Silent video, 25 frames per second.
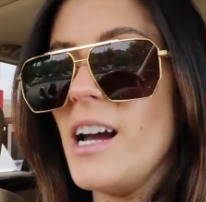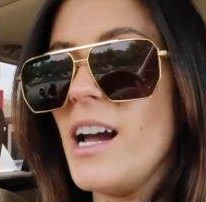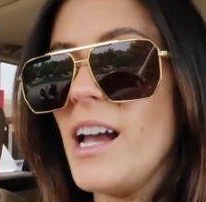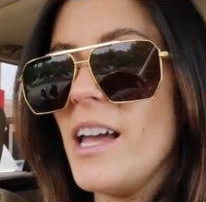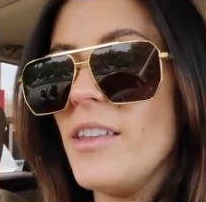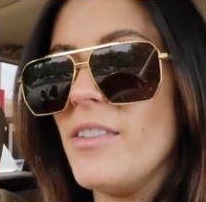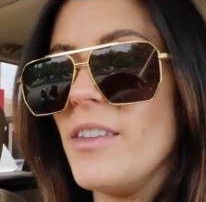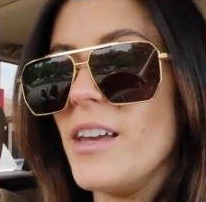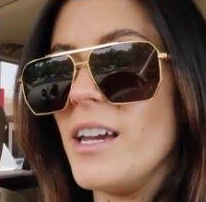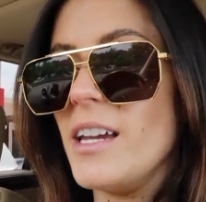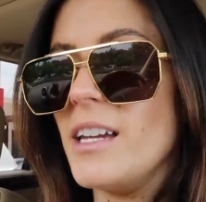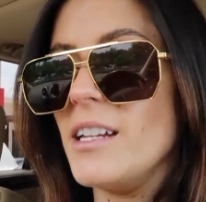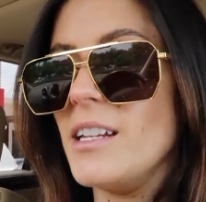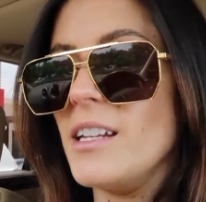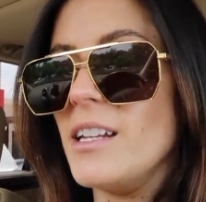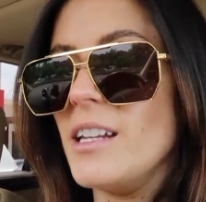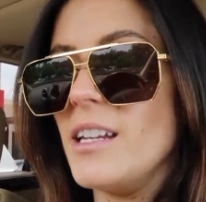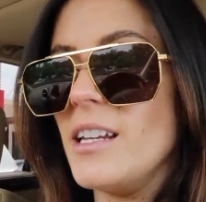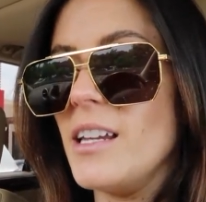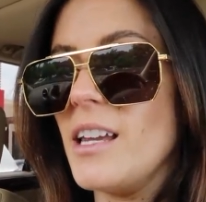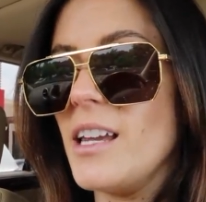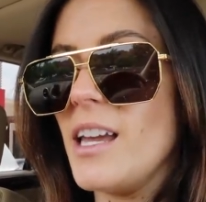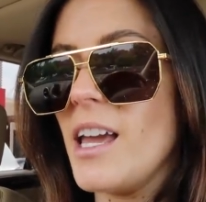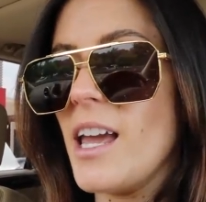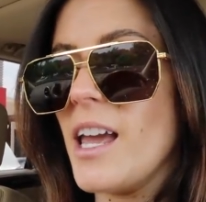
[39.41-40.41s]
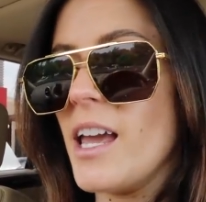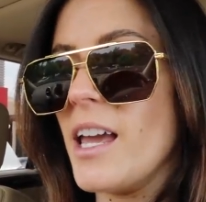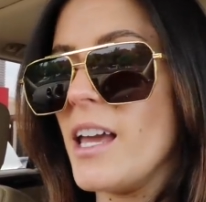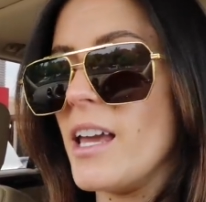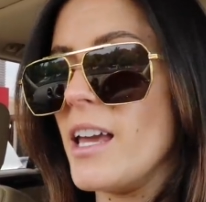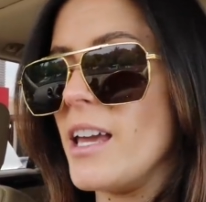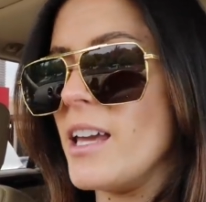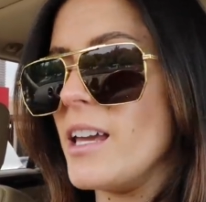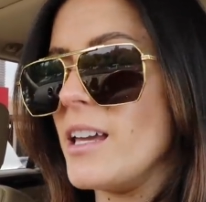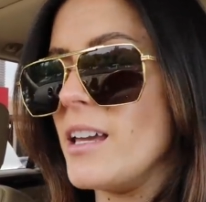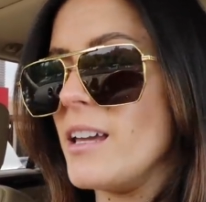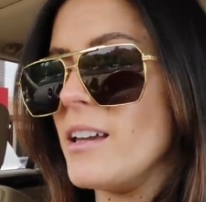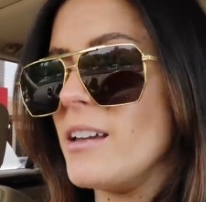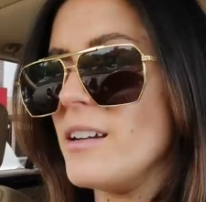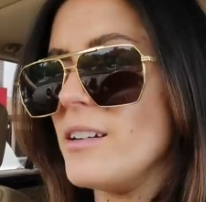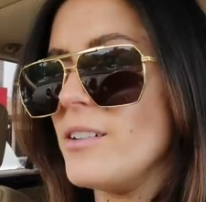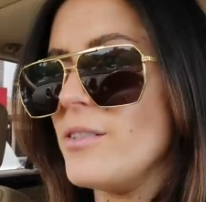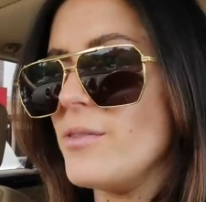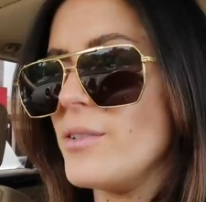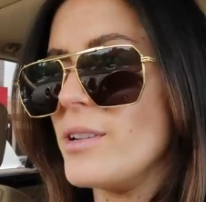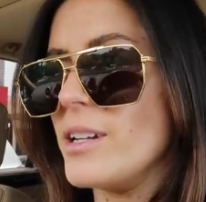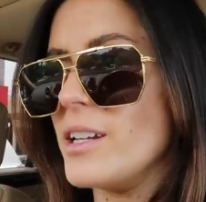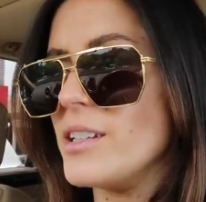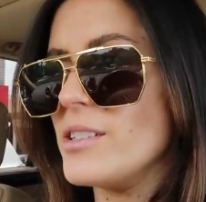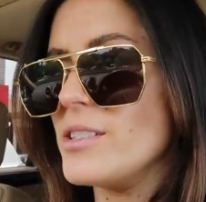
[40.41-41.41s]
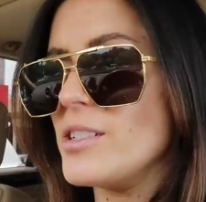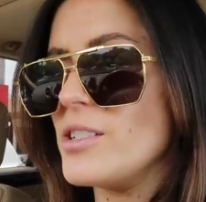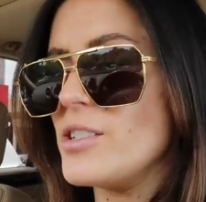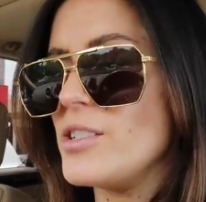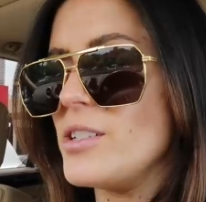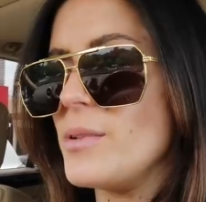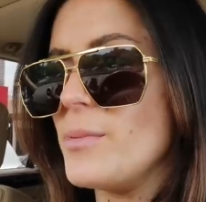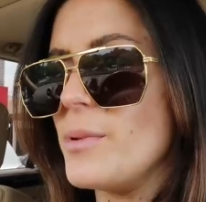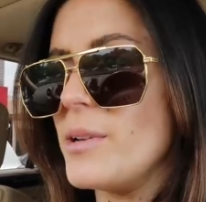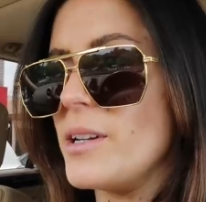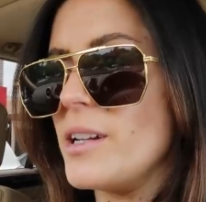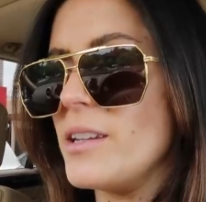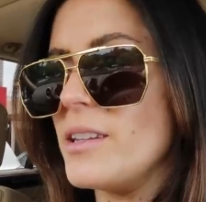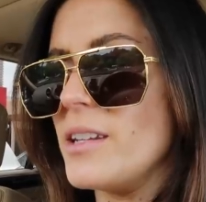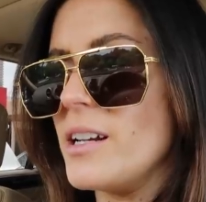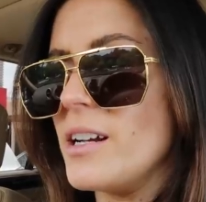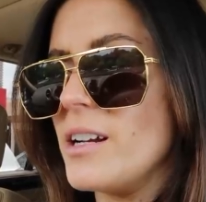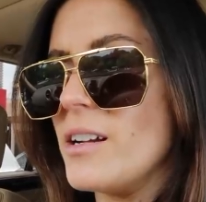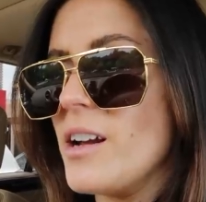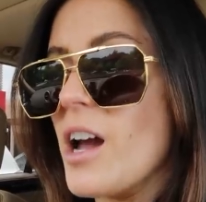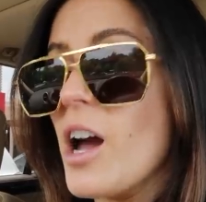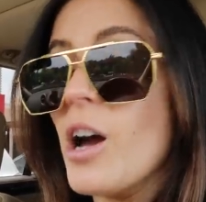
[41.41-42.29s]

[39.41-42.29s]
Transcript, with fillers: And then a, what else did she put in there?